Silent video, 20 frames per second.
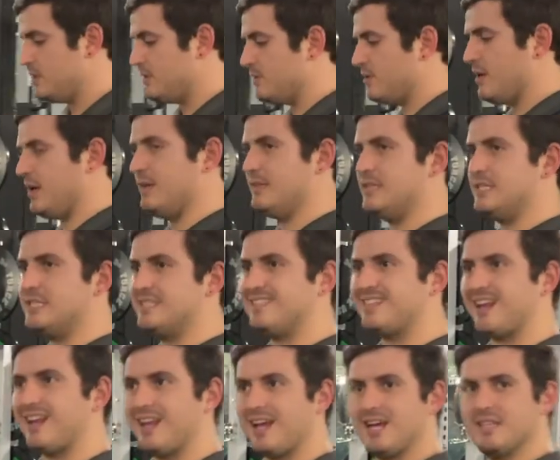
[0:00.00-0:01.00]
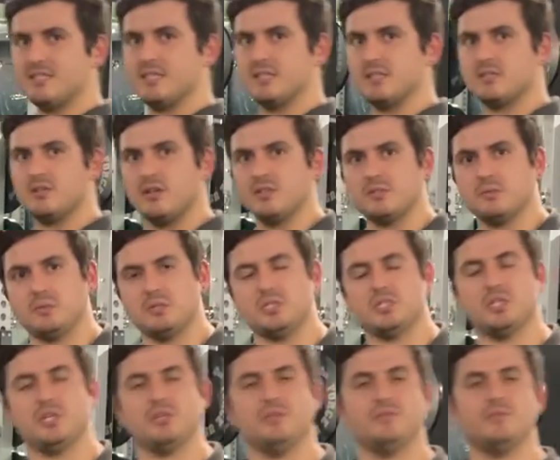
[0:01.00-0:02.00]
Right, this is the last exercise I'm going to
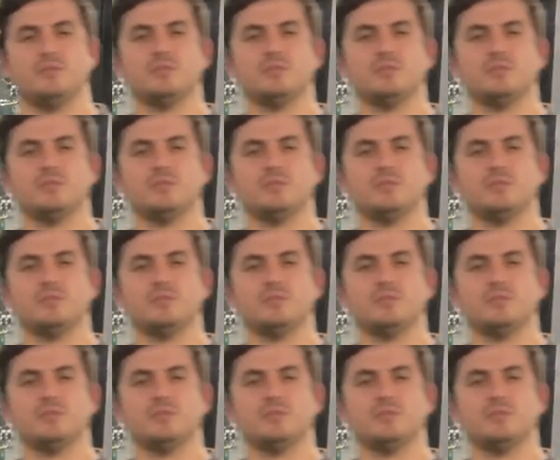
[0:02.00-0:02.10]
show you for